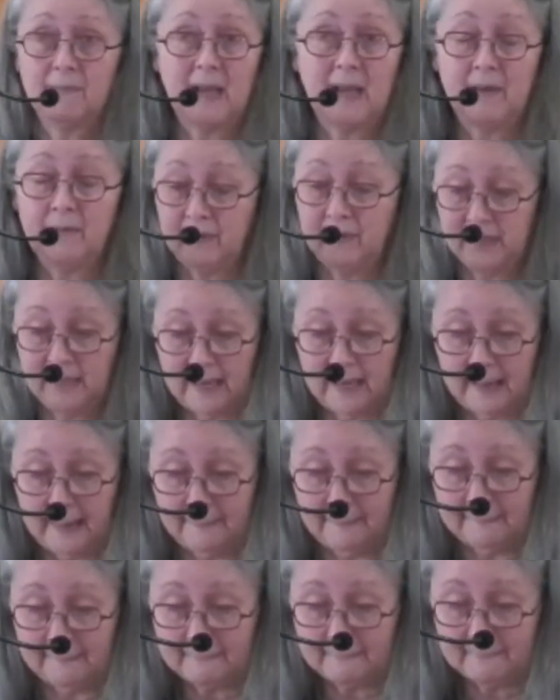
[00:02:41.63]
every
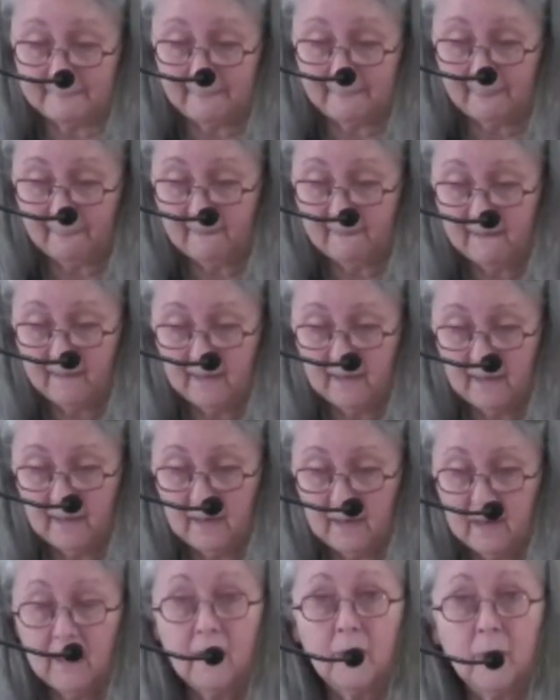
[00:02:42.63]
day.
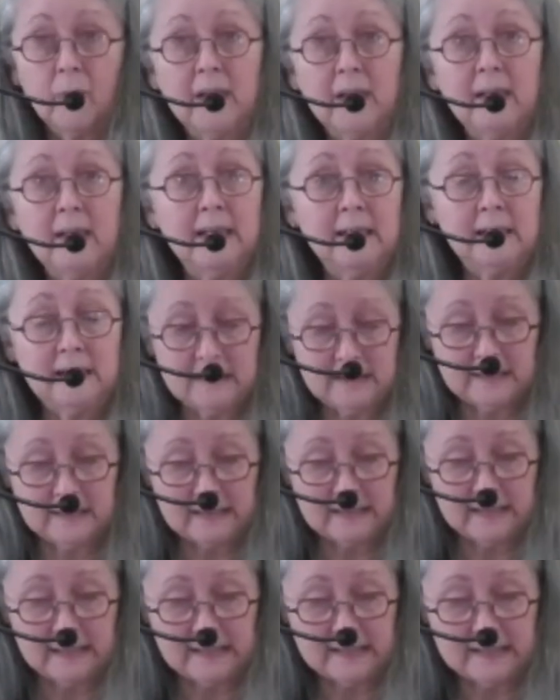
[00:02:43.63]
We need to
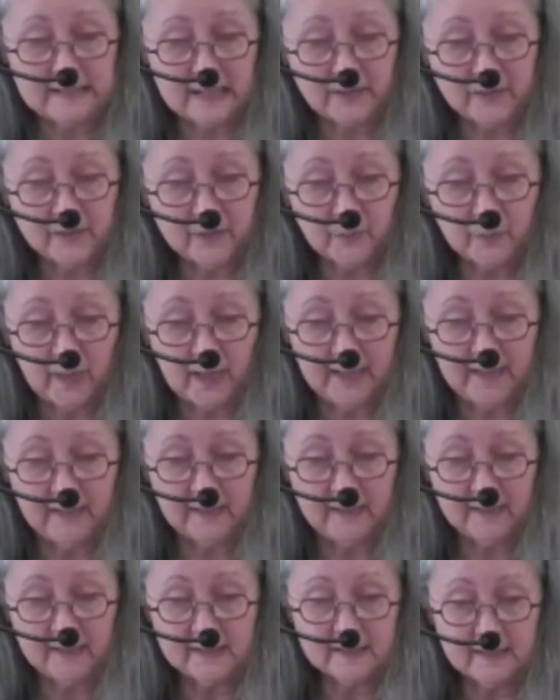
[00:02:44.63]
decenter
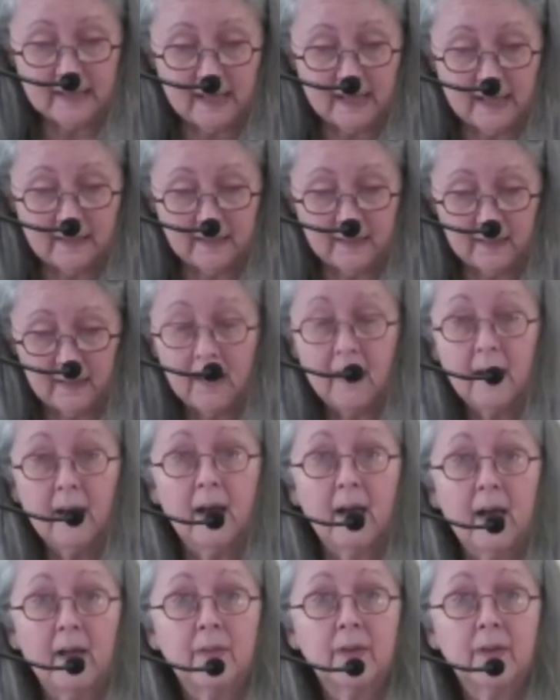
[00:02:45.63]
whiteness and
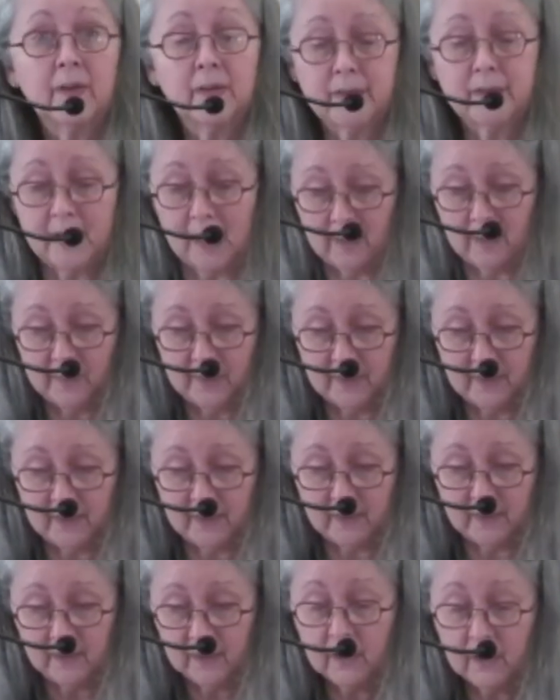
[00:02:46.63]
other
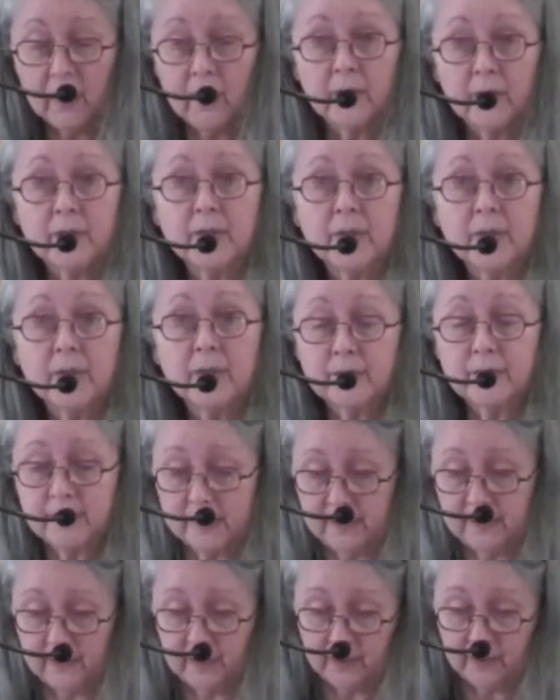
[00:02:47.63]
dominant cultures
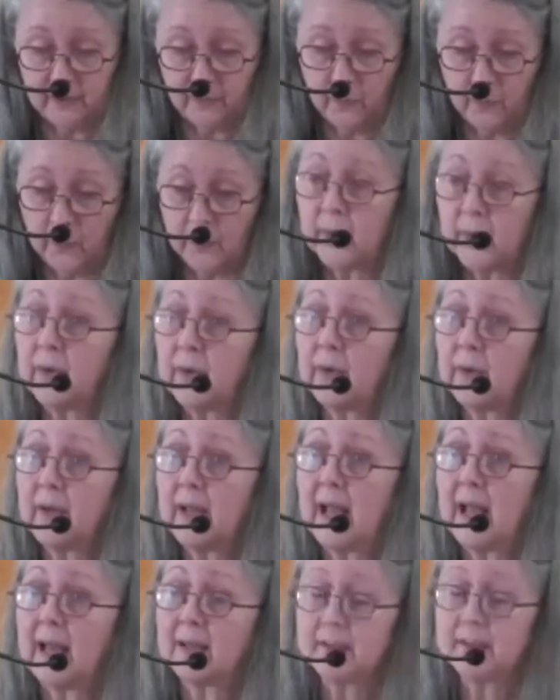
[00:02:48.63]
in the
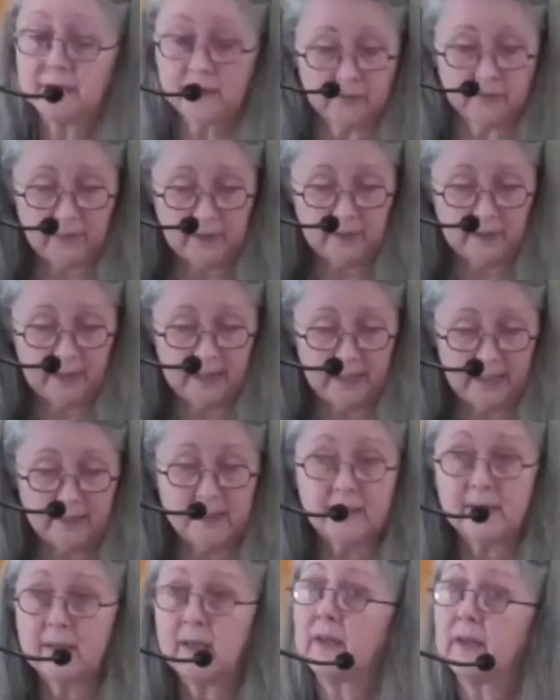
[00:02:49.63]
world as it
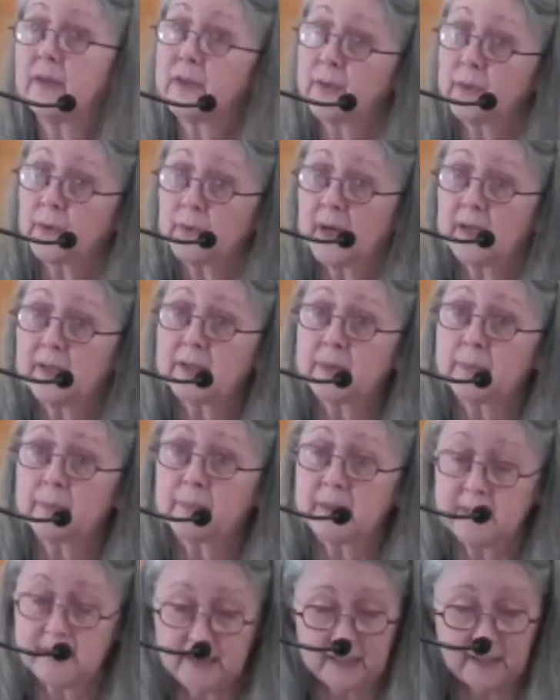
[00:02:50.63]
relates to us,
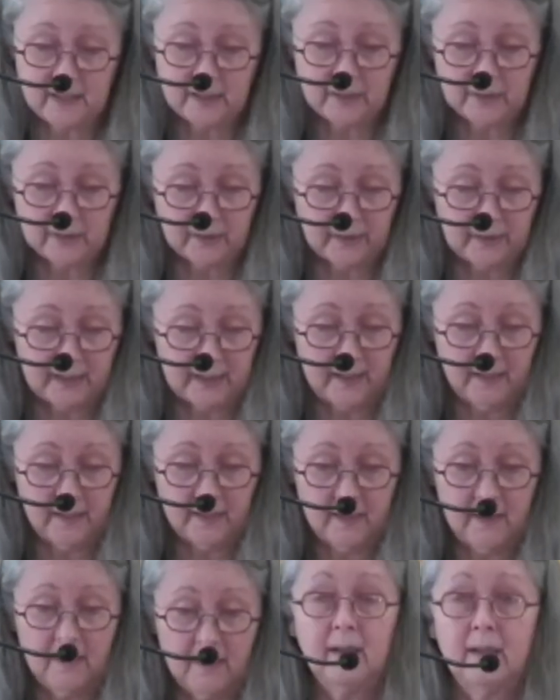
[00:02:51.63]
particularly
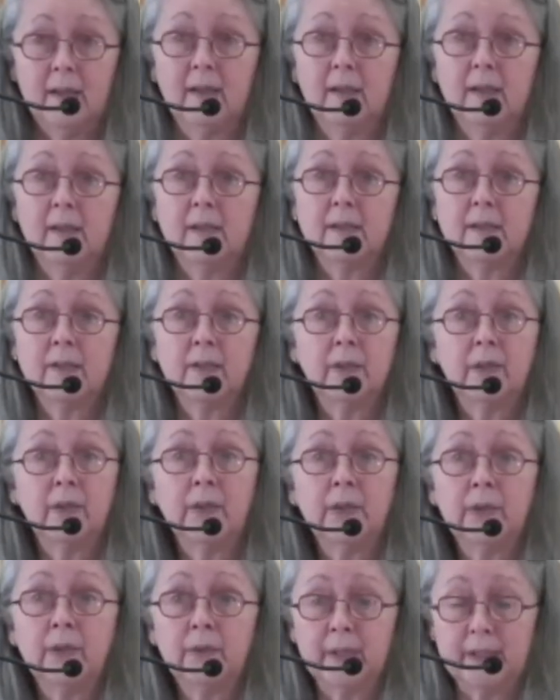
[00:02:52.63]
to
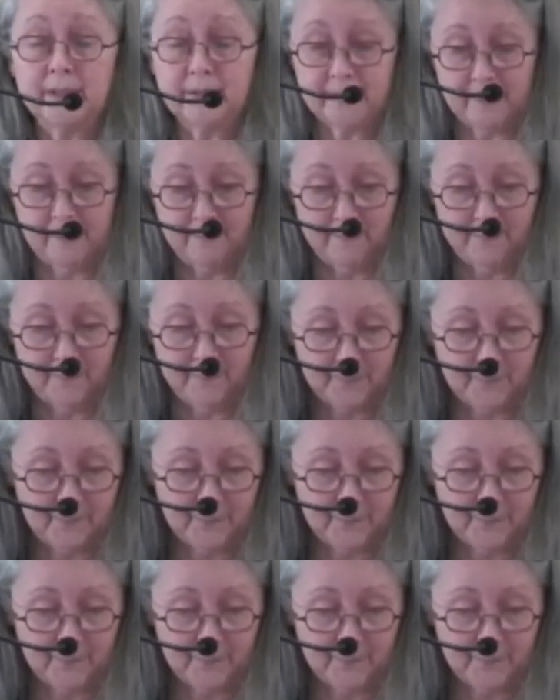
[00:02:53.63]
UUism.